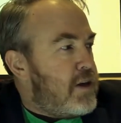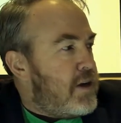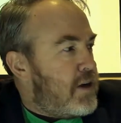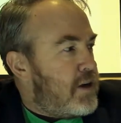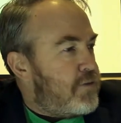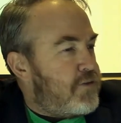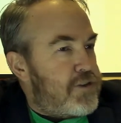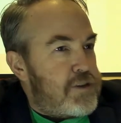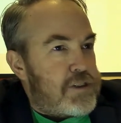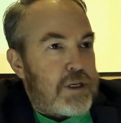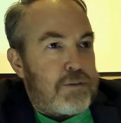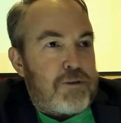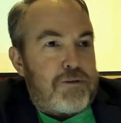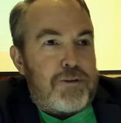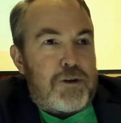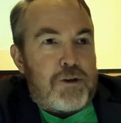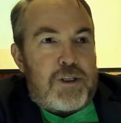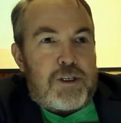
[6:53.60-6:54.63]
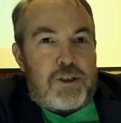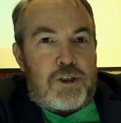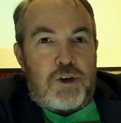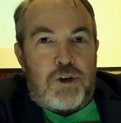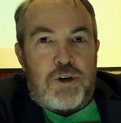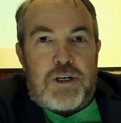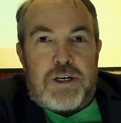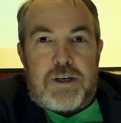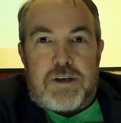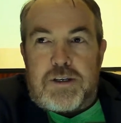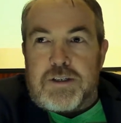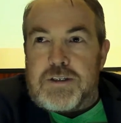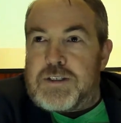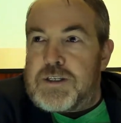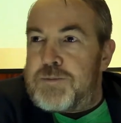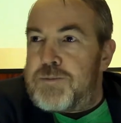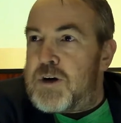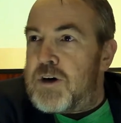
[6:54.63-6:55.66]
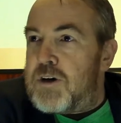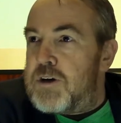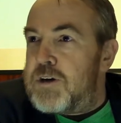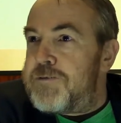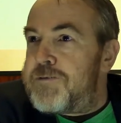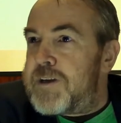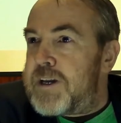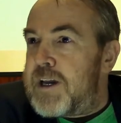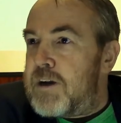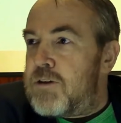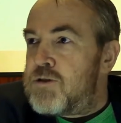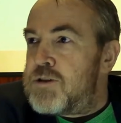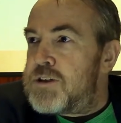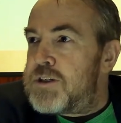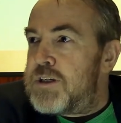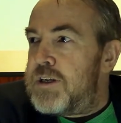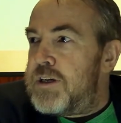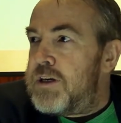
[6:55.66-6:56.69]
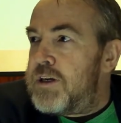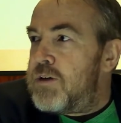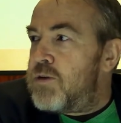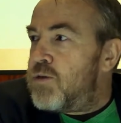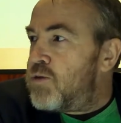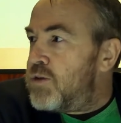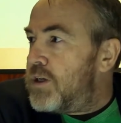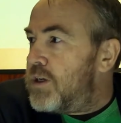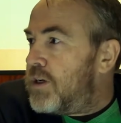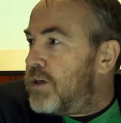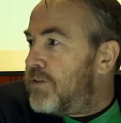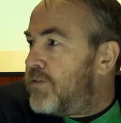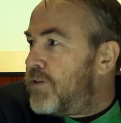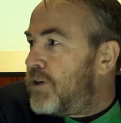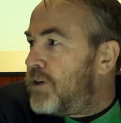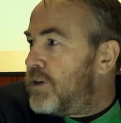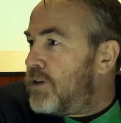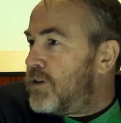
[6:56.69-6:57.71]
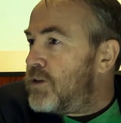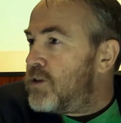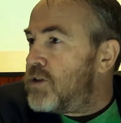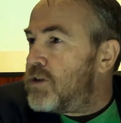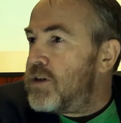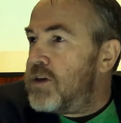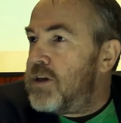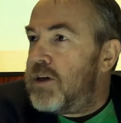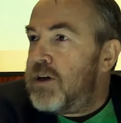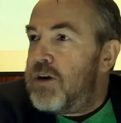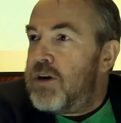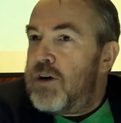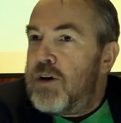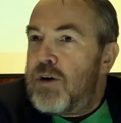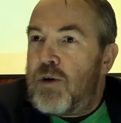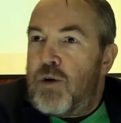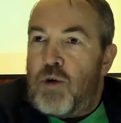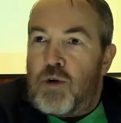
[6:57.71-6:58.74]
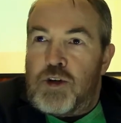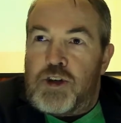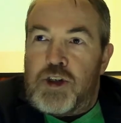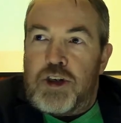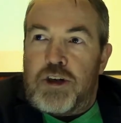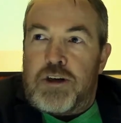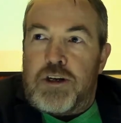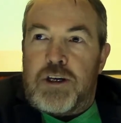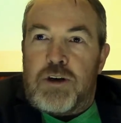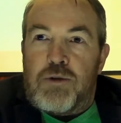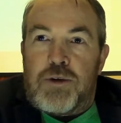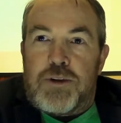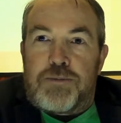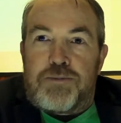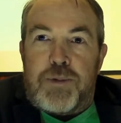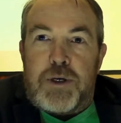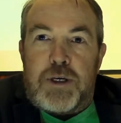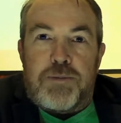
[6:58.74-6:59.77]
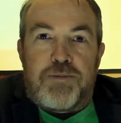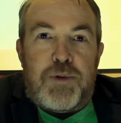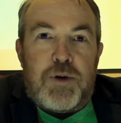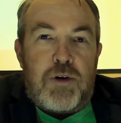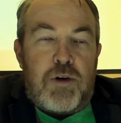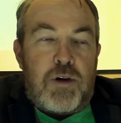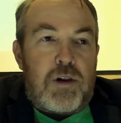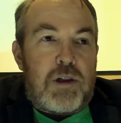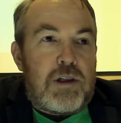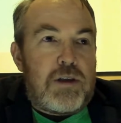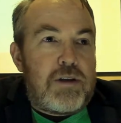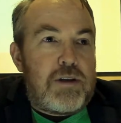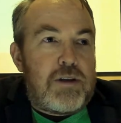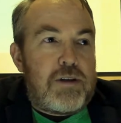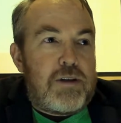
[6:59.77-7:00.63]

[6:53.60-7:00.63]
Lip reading: And some of you that do some kind of counseling or deliverance or journeying with people,